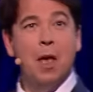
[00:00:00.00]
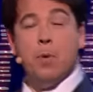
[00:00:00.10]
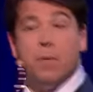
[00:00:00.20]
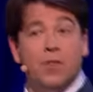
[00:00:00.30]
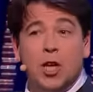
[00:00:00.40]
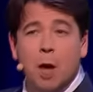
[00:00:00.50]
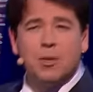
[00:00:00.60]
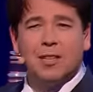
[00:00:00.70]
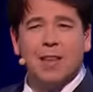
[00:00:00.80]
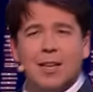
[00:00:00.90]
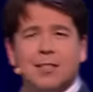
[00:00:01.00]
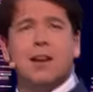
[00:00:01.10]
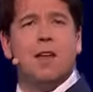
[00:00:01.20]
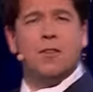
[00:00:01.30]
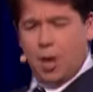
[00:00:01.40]
But we've interpreted the hazard
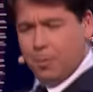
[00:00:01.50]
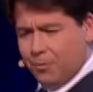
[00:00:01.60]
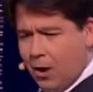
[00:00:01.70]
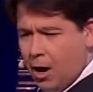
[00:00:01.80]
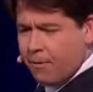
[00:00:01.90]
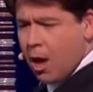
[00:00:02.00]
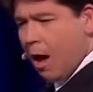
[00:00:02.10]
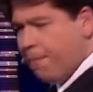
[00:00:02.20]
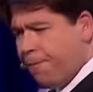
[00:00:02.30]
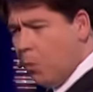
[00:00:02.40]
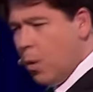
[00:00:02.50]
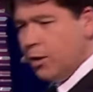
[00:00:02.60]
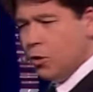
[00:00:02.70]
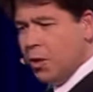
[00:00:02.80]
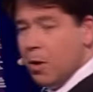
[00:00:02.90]
in other times of our life. A fun one is on the